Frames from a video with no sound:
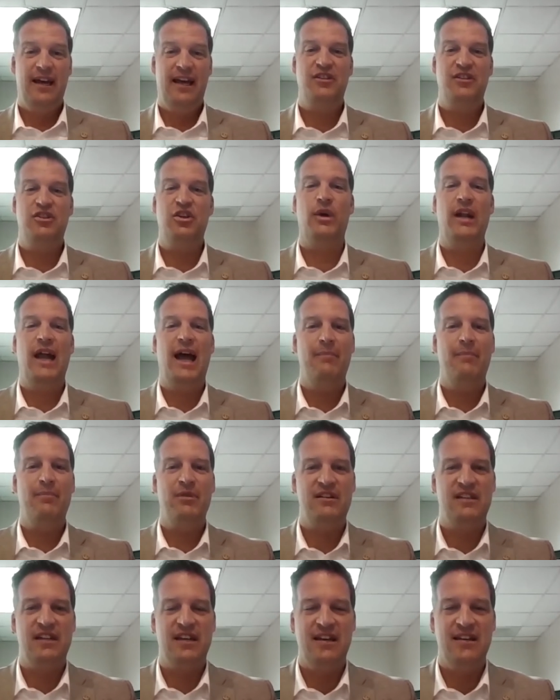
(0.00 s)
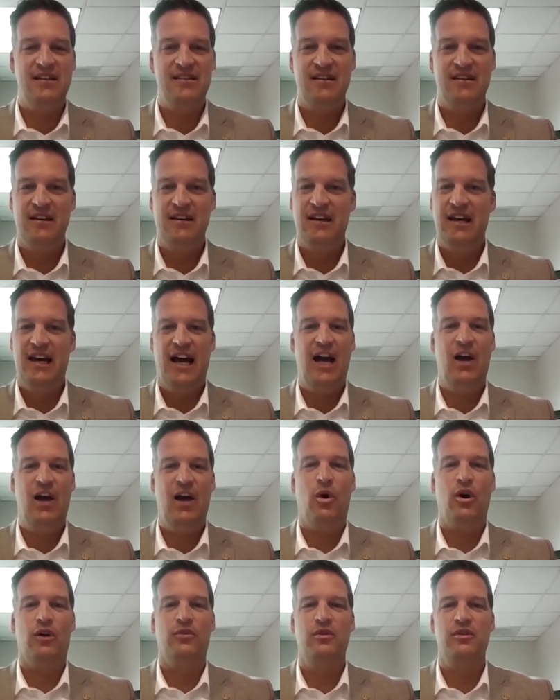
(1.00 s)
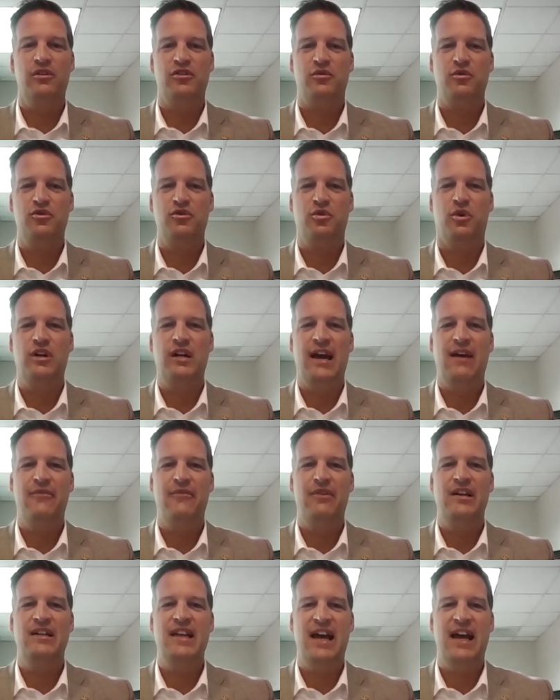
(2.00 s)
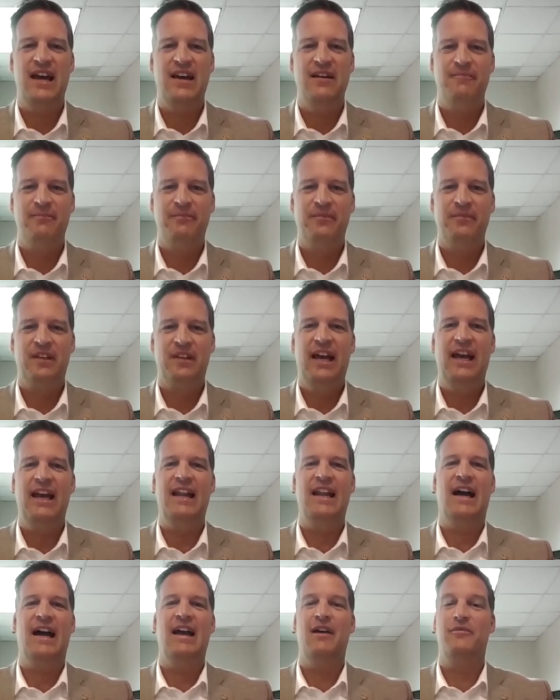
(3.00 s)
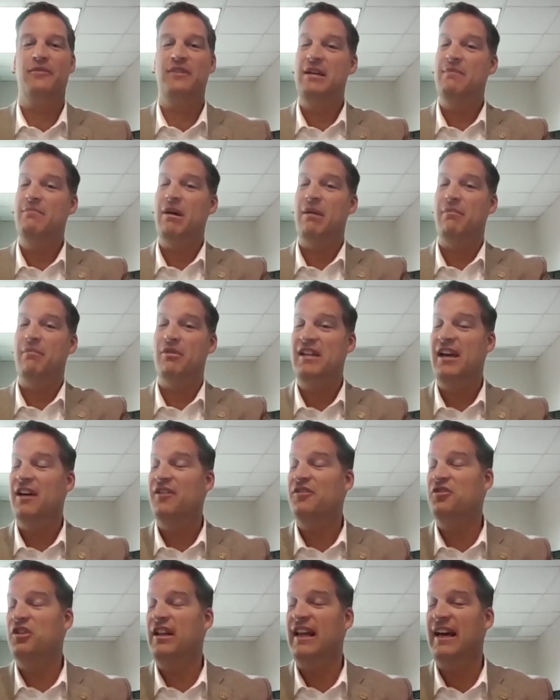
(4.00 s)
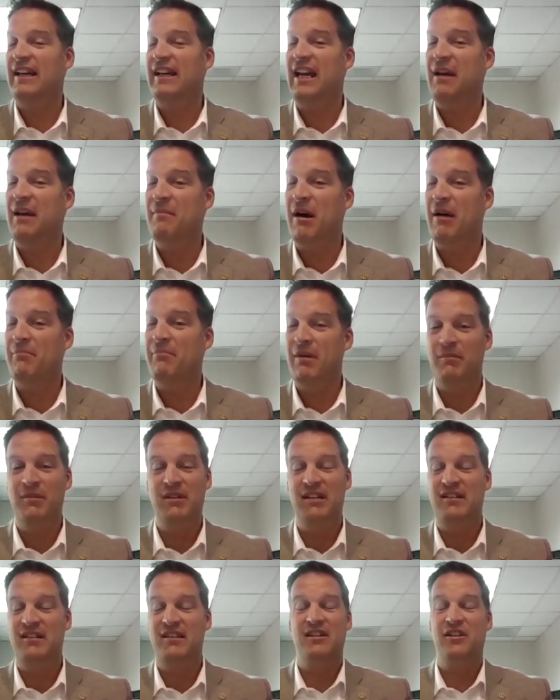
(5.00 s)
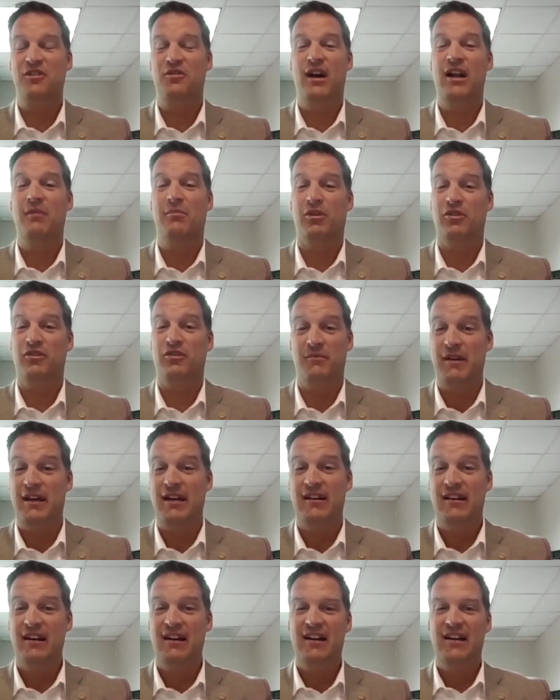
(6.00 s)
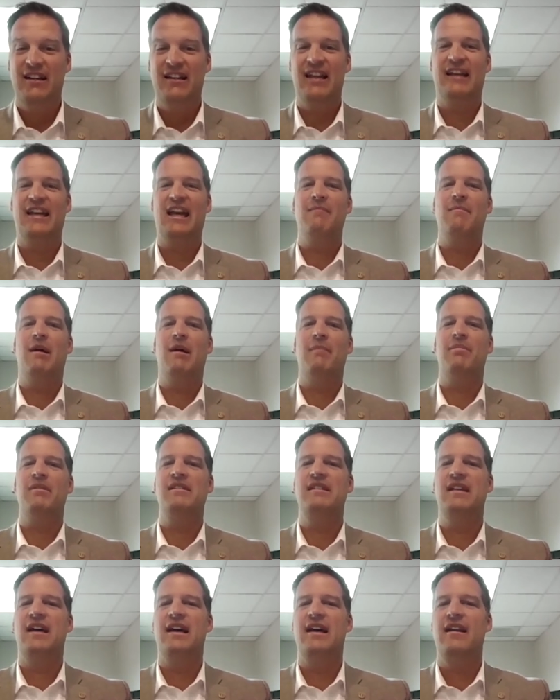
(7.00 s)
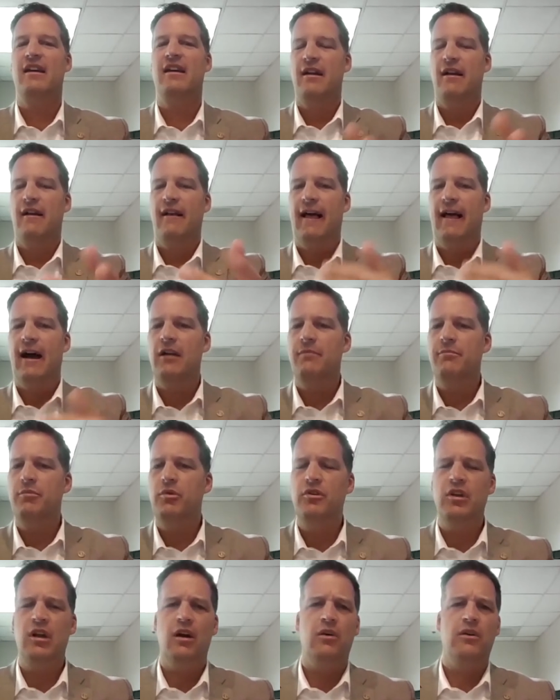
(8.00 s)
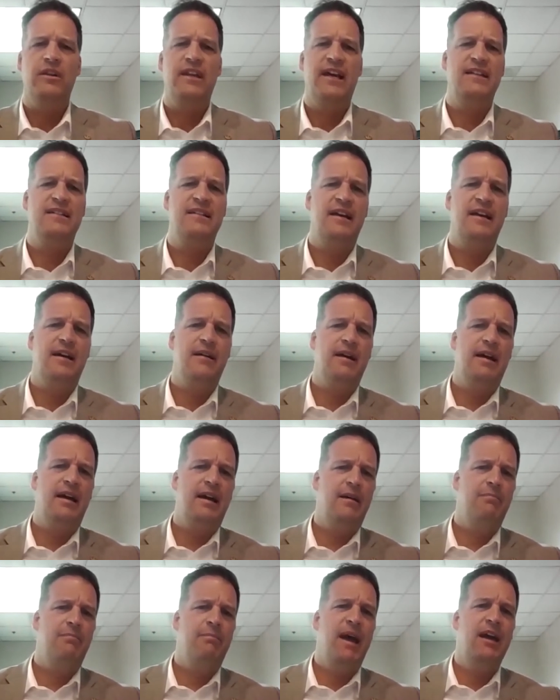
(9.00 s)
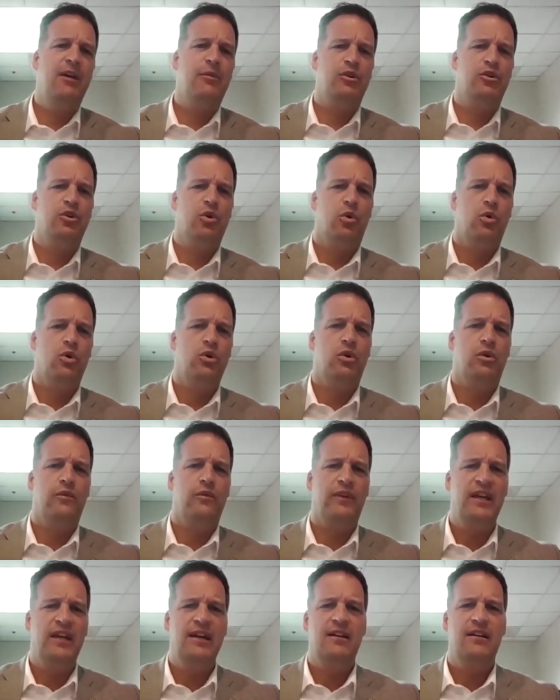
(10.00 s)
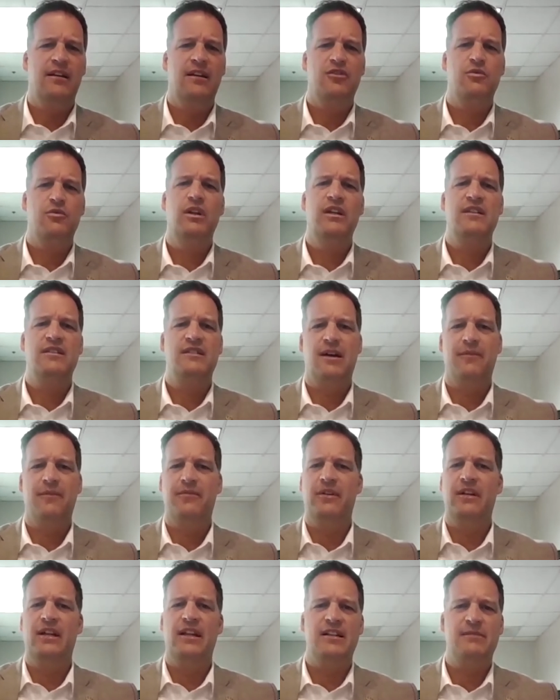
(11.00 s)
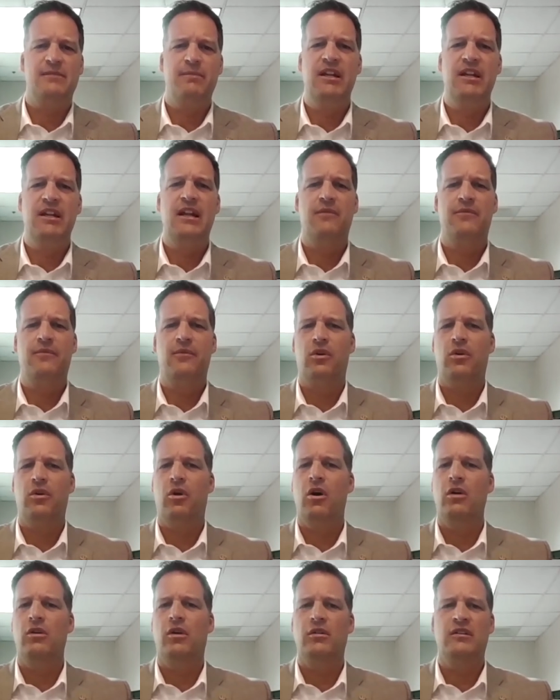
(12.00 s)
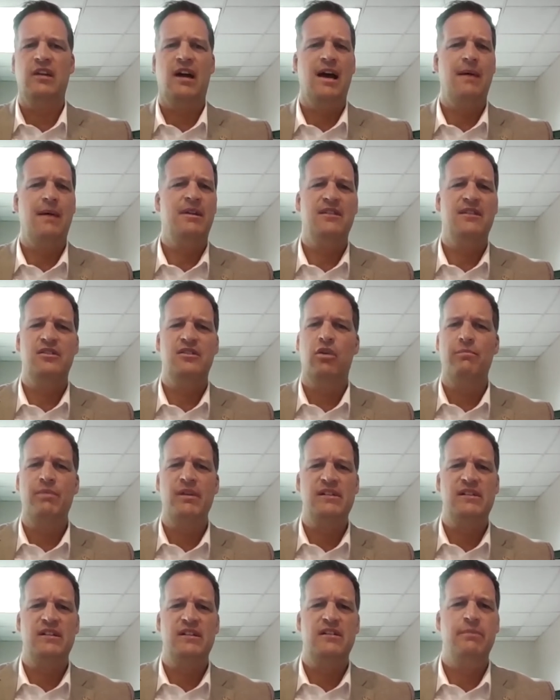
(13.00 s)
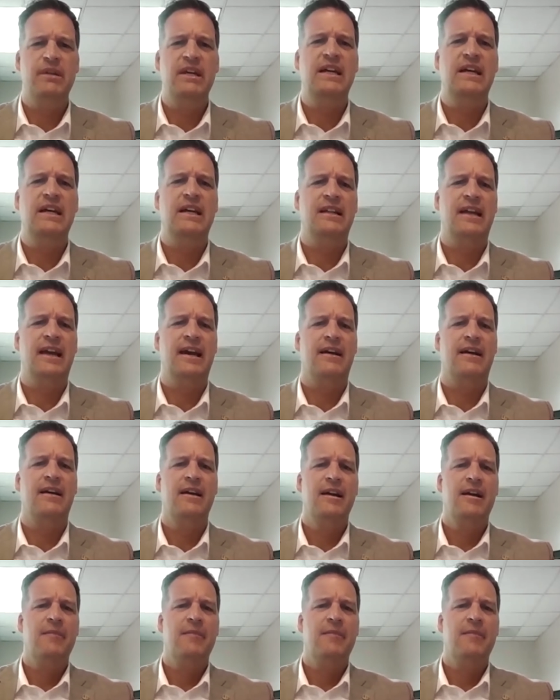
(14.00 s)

And so what happens is I walk through this resort every day and I have team members yesterday that came up. I mean, this is incredible to me. They came up and said, Hartmut, you know that uh, uh, banquet court over here, there's really stuff in there that's been in there for a long, long time. It has no business being in there.